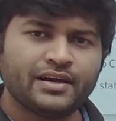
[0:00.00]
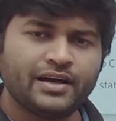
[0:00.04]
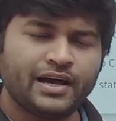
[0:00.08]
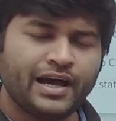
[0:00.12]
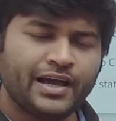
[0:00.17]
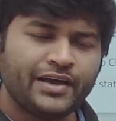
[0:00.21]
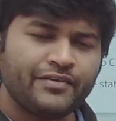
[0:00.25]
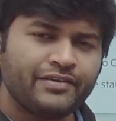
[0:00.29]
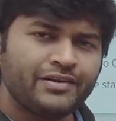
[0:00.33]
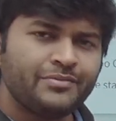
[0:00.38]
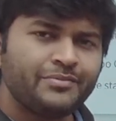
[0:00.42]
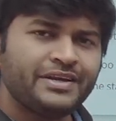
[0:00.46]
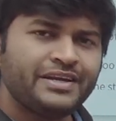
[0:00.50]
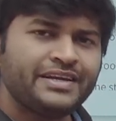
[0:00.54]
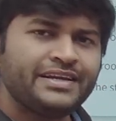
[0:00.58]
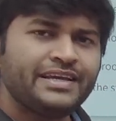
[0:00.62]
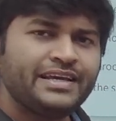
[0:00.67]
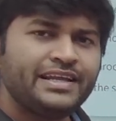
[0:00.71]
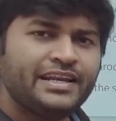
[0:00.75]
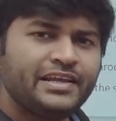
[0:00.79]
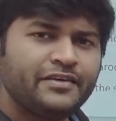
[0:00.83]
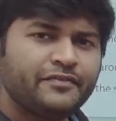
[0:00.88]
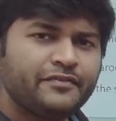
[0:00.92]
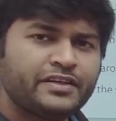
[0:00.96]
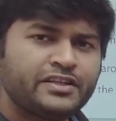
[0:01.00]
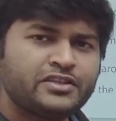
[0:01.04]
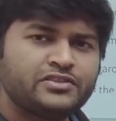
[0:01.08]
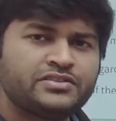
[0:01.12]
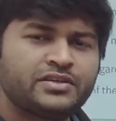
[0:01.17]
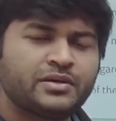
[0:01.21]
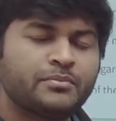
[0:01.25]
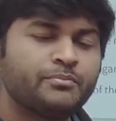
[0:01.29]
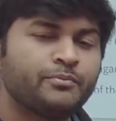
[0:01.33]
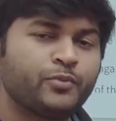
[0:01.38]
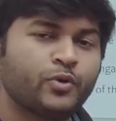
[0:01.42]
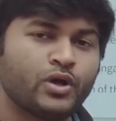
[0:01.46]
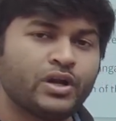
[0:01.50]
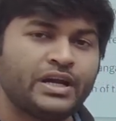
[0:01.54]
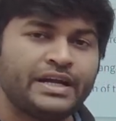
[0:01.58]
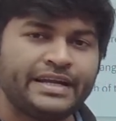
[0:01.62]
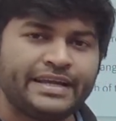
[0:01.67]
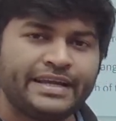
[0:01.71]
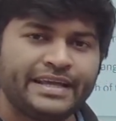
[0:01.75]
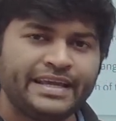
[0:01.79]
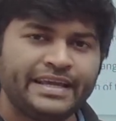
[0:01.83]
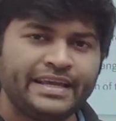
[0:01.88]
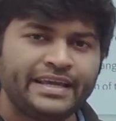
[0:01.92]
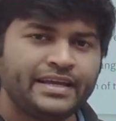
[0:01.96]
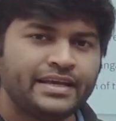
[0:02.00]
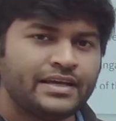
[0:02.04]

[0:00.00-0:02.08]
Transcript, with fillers: i will be dealing with some polity